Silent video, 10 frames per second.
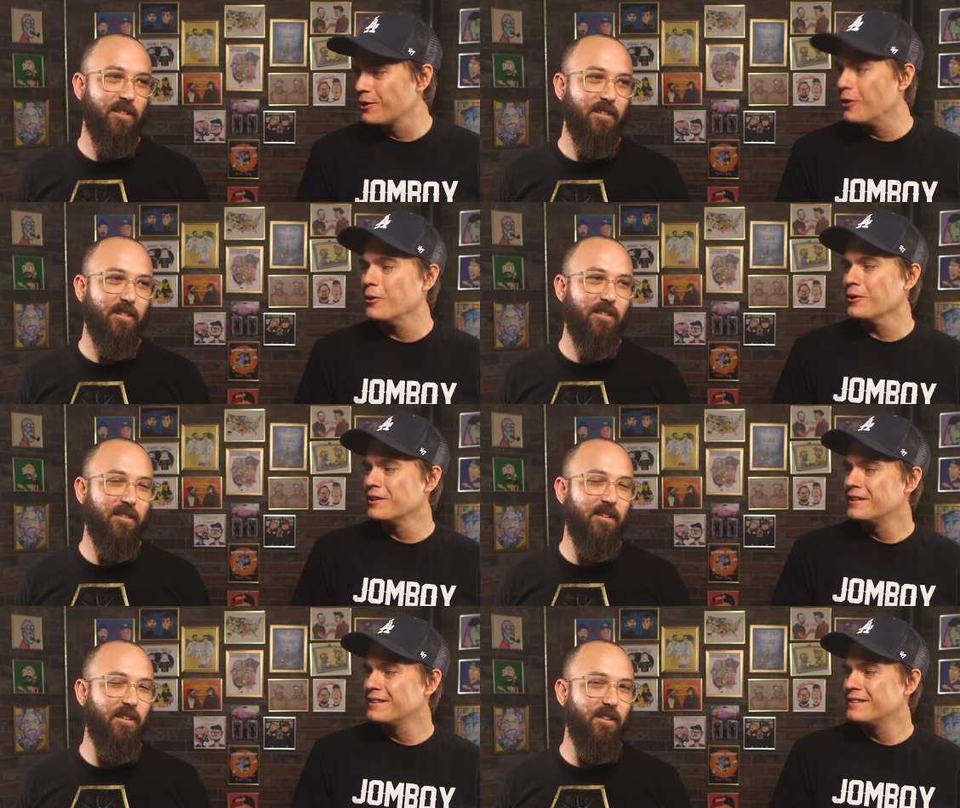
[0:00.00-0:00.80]
Speaker 1: your
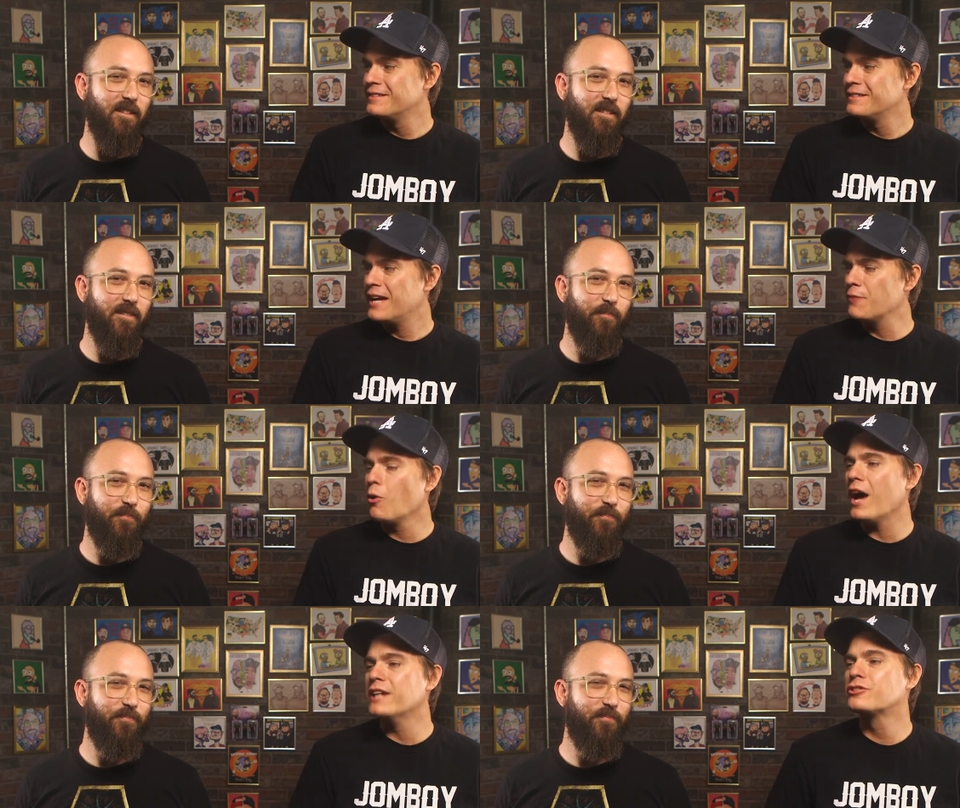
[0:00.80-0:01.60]
hole. Yeah.
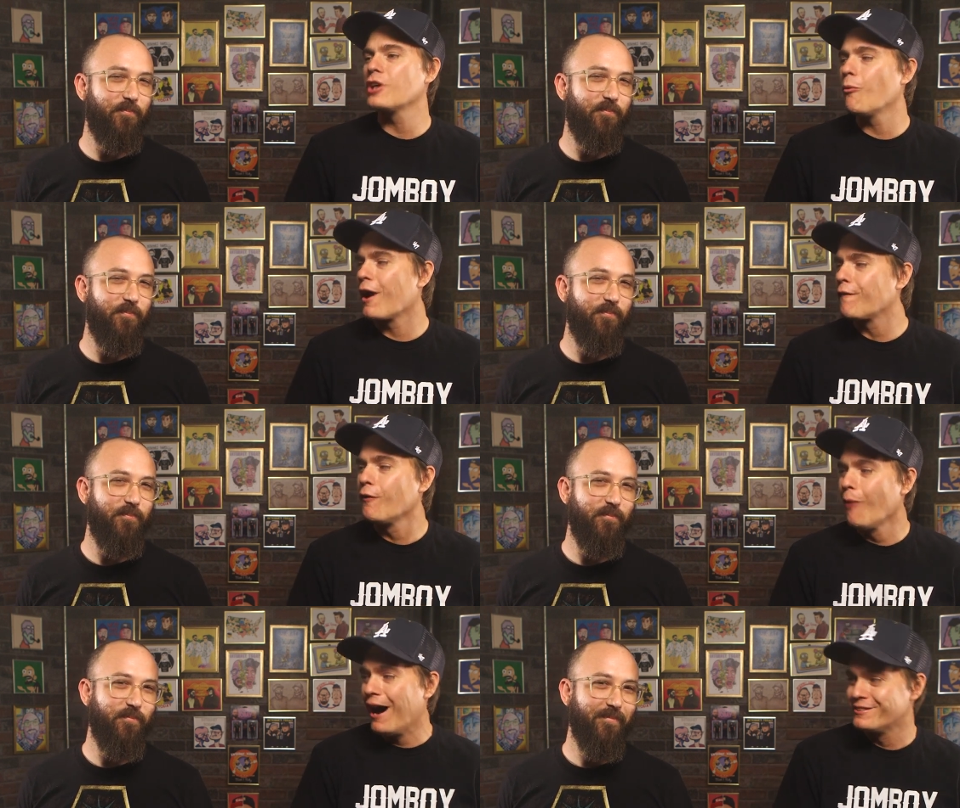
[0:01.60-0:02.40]
And what? And so what
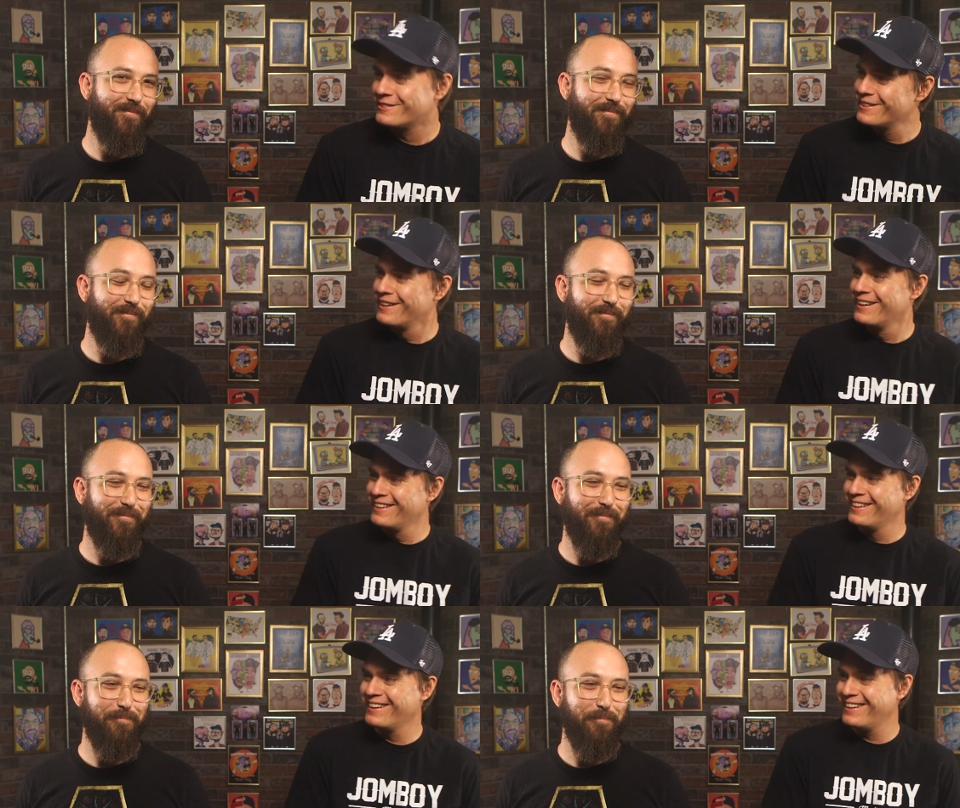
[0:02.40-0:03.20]
if it was?
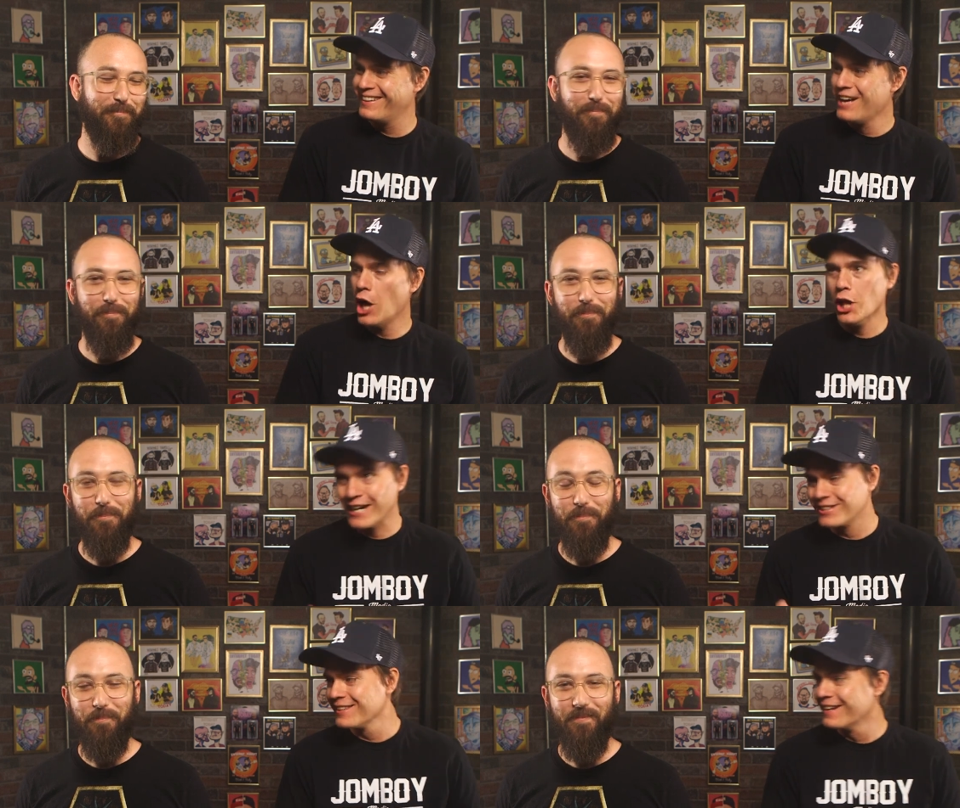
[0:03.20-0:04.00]

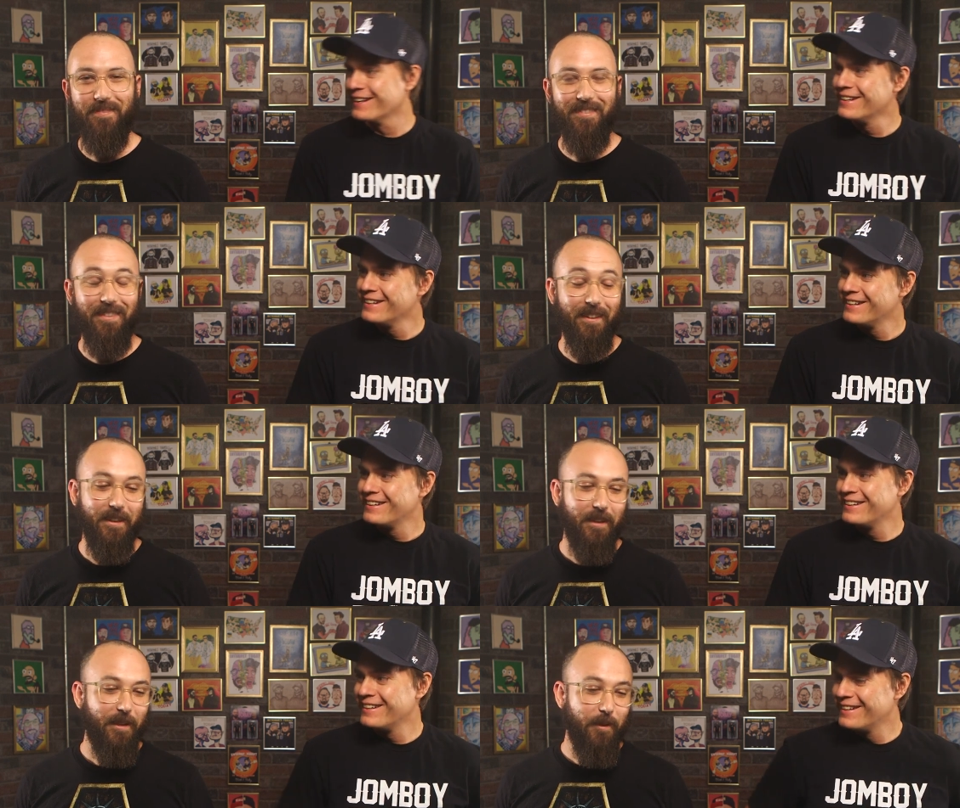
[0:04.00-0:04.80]
Allegedly.
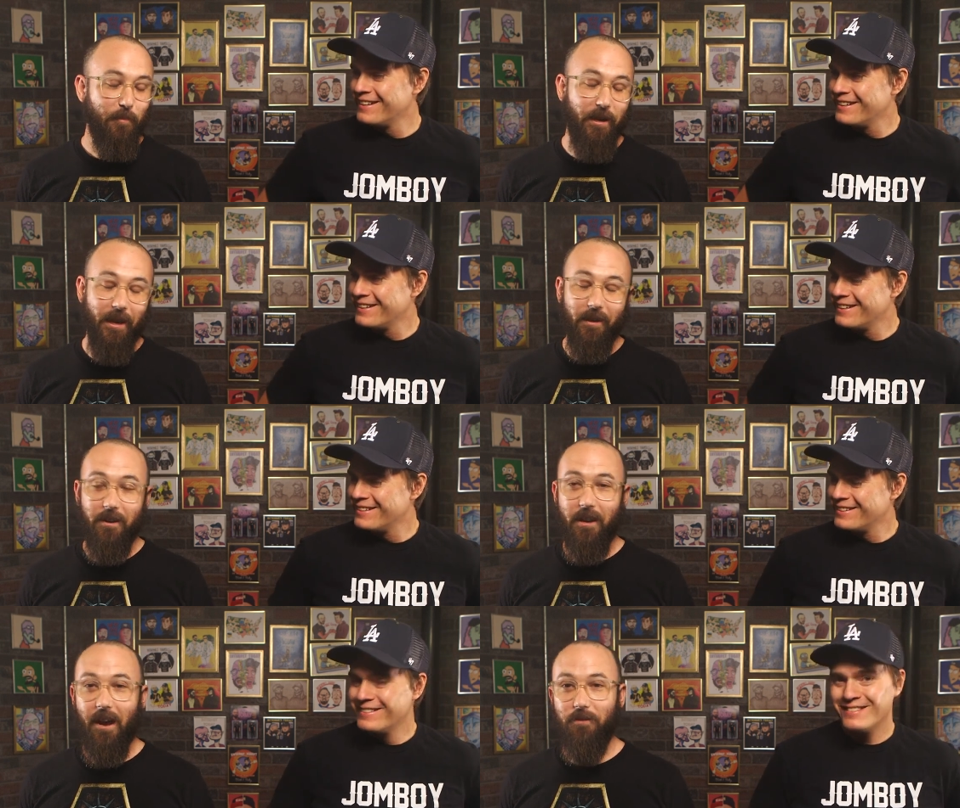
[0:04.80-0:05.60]
But yeah,
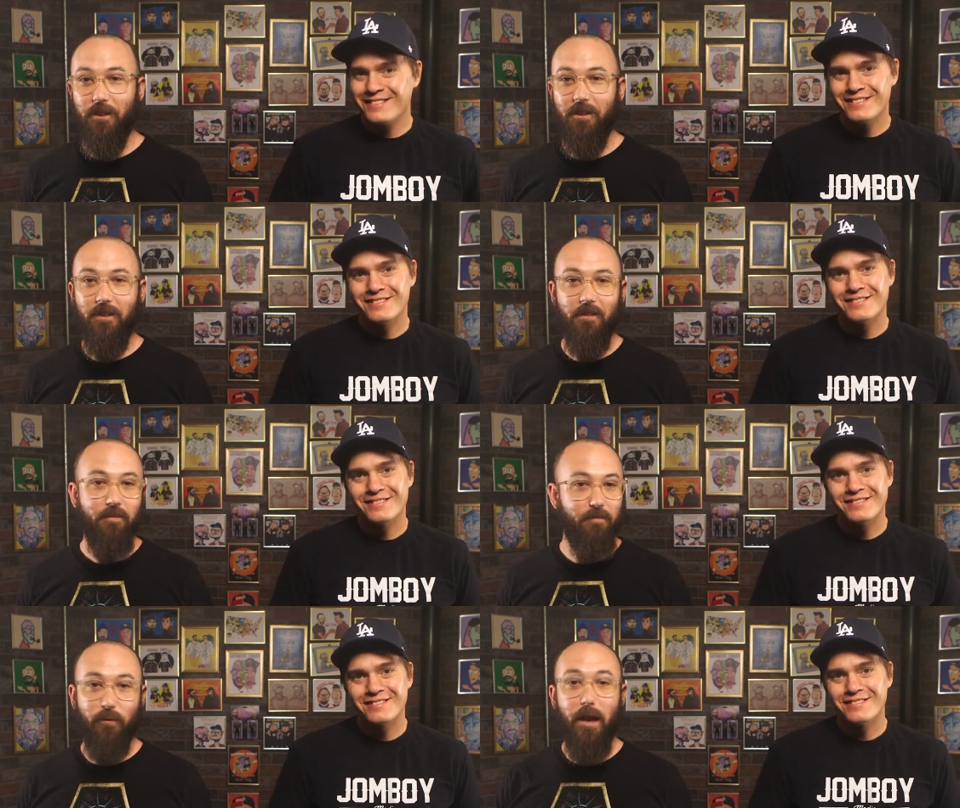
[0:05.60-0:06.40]
there you have it.
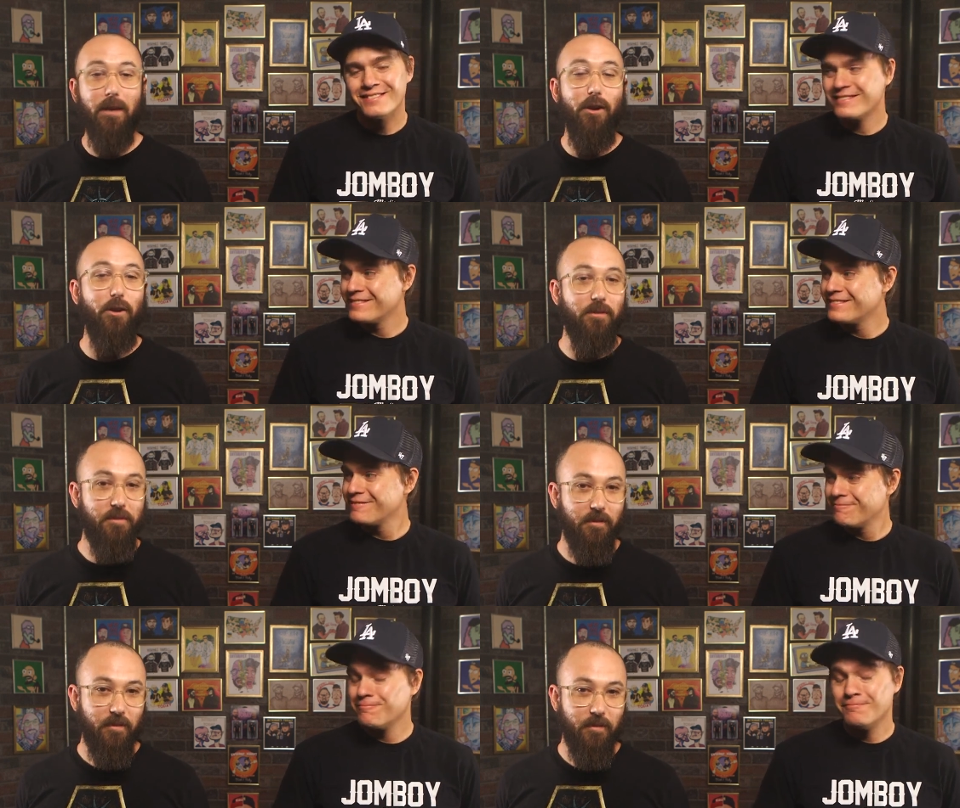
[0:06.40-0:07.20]
Fake
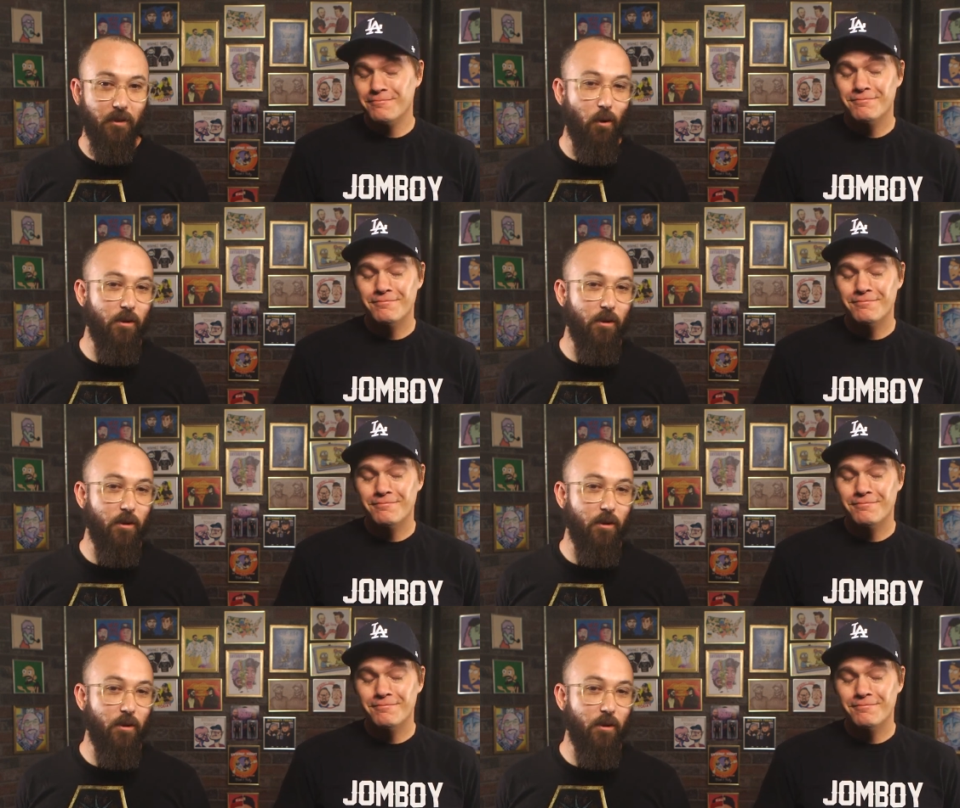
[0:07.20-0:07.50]
news. The